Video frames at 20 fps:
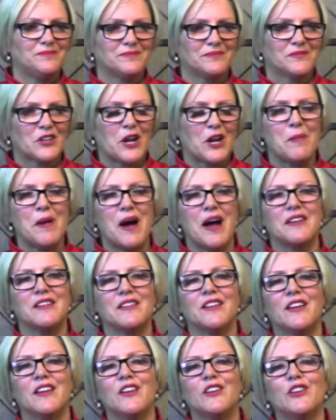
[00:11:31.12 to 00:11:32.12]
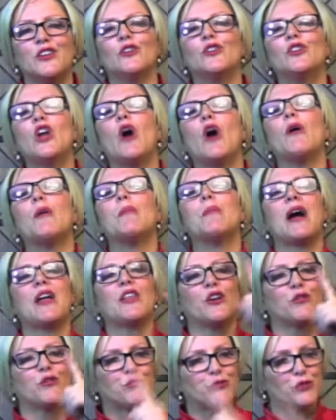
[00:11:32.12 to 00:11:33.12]
Come on, you'll know them by
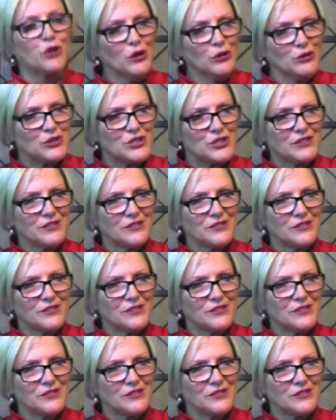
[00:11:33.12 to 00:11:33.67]
their fruit.